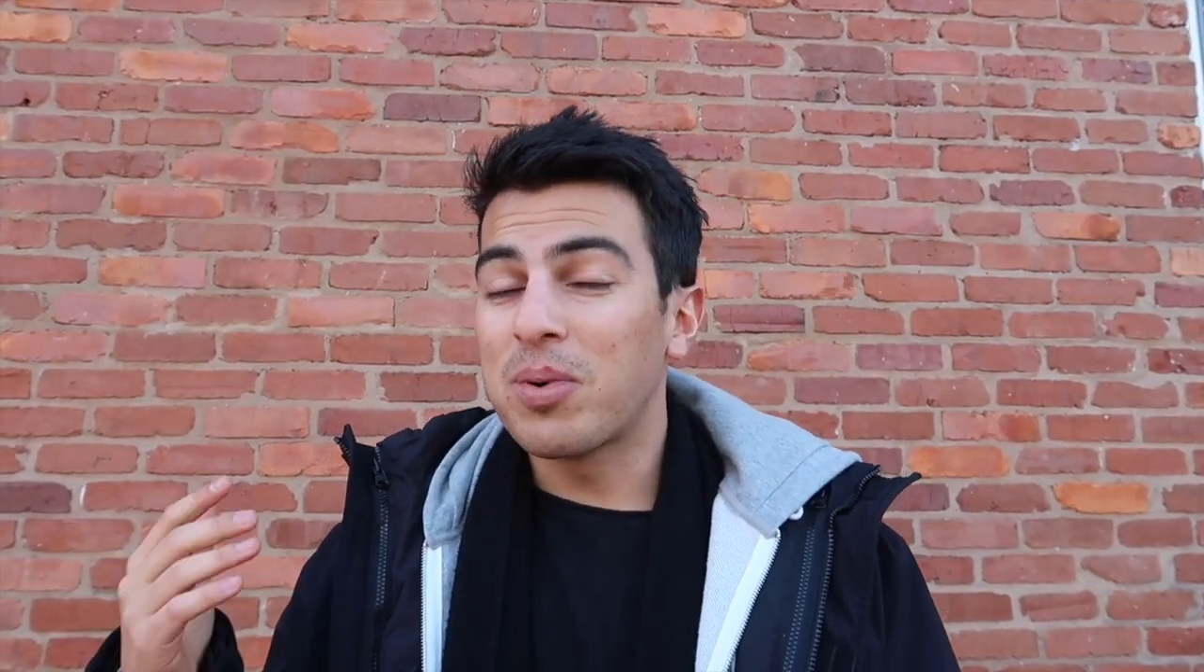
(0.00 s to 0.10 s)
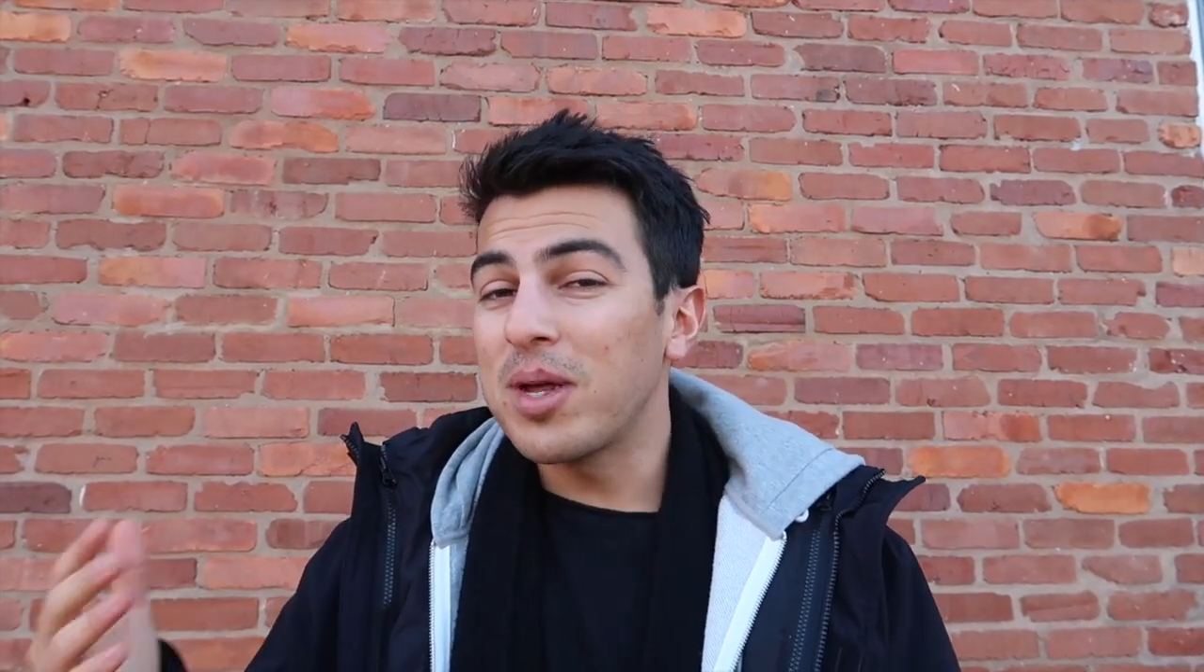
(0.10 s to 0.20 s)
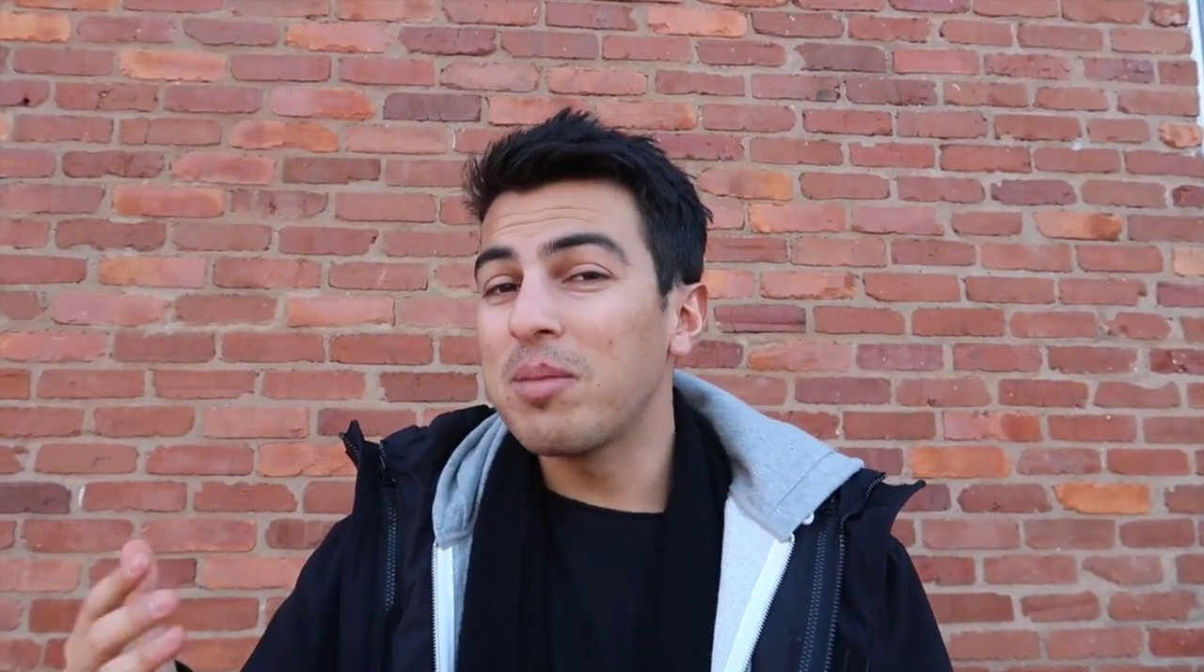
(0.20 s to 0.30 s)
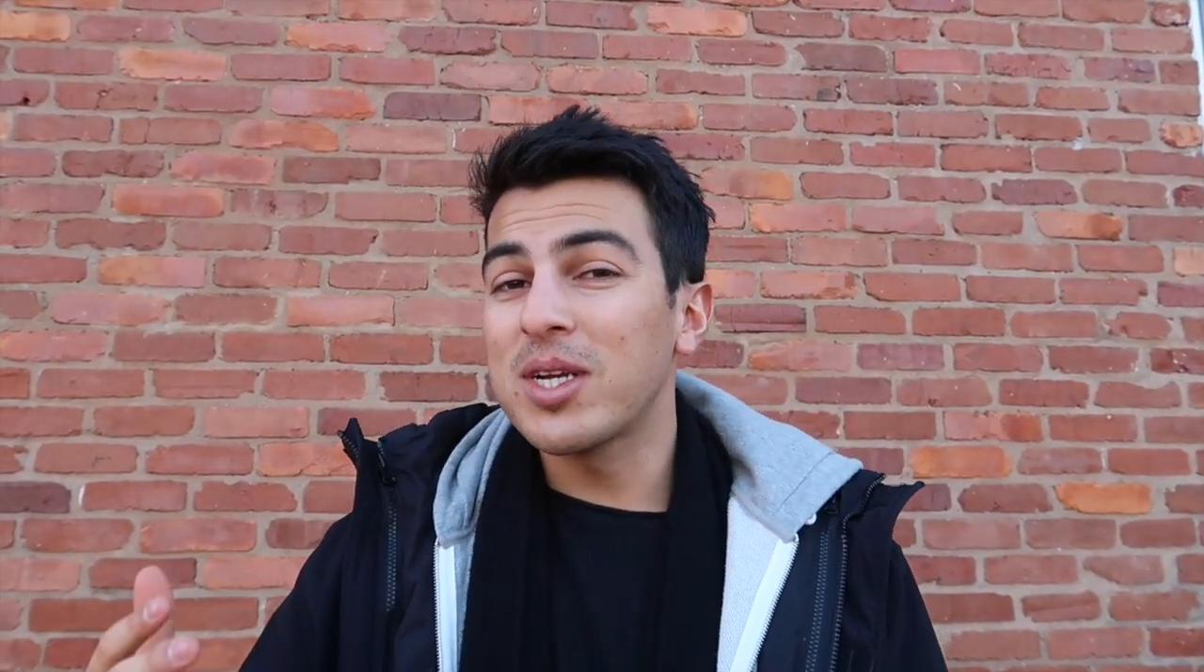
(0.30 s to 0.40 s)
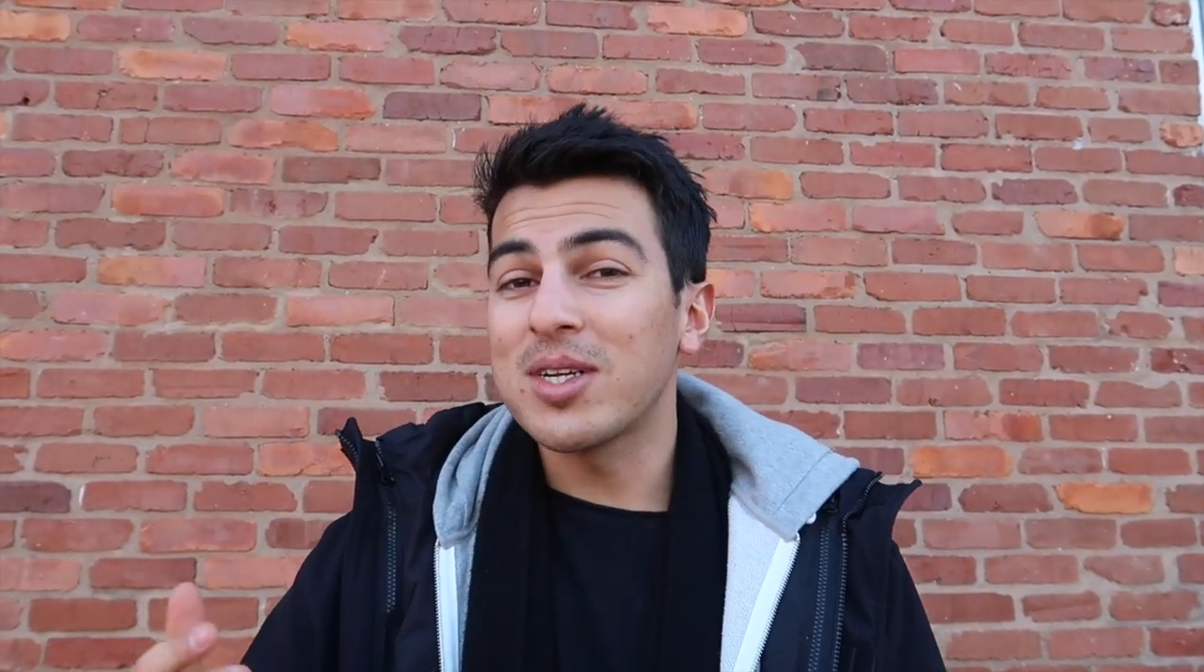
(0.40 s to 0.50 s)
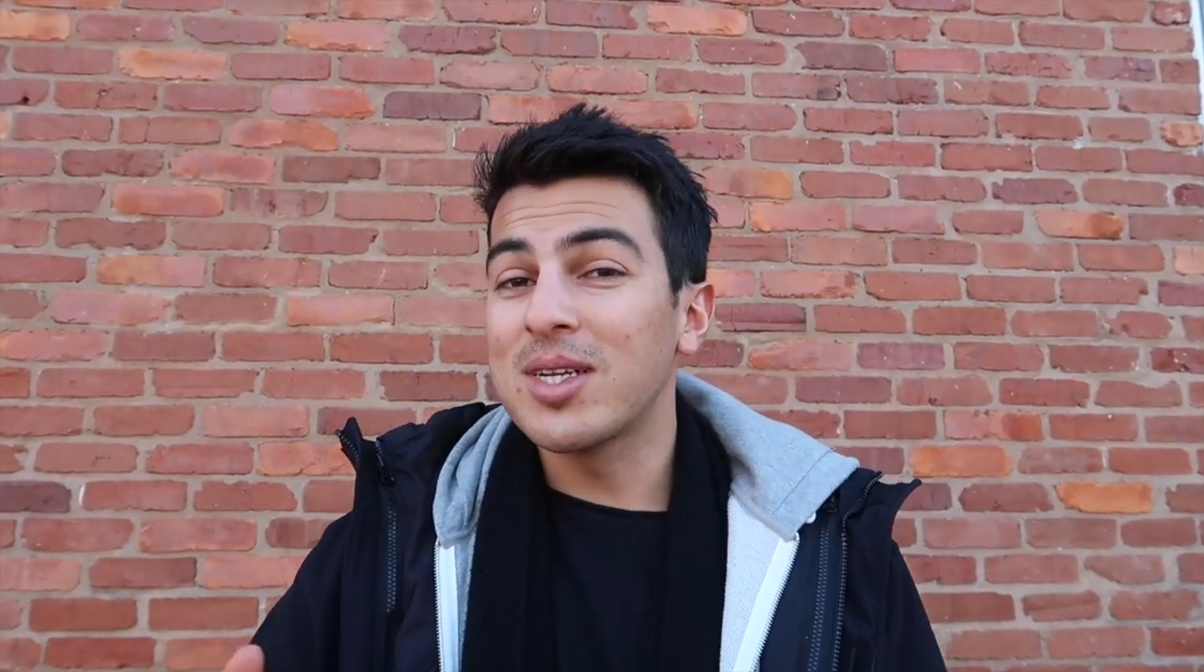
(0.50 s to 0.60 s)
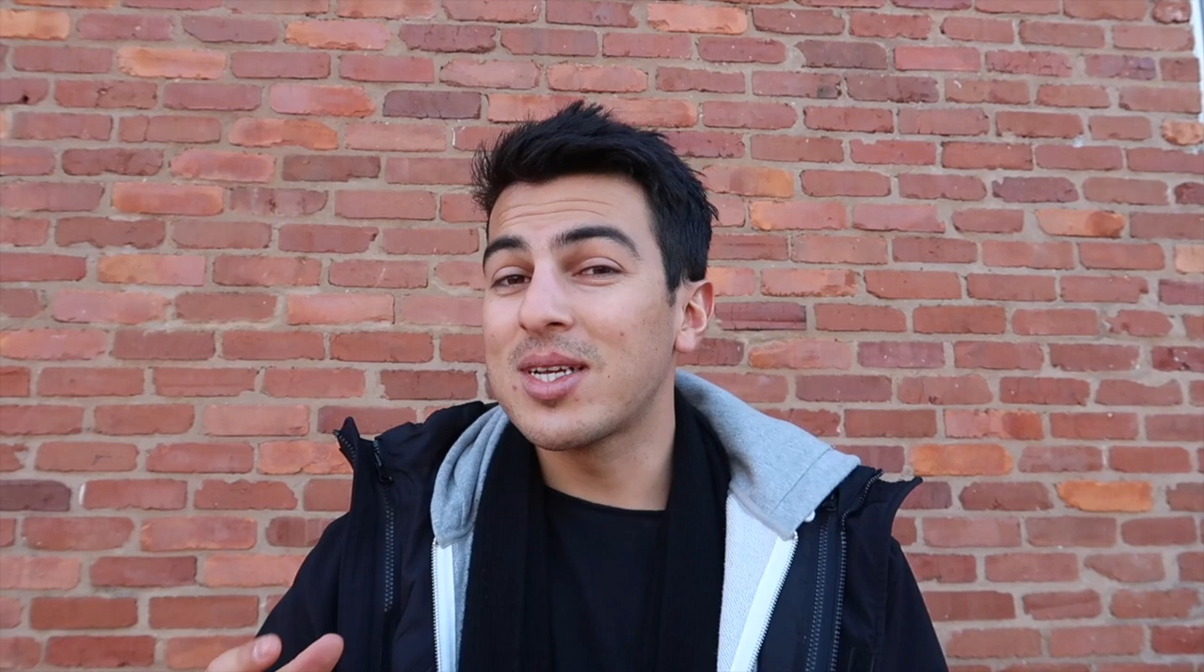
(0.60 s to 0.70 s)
pretty much a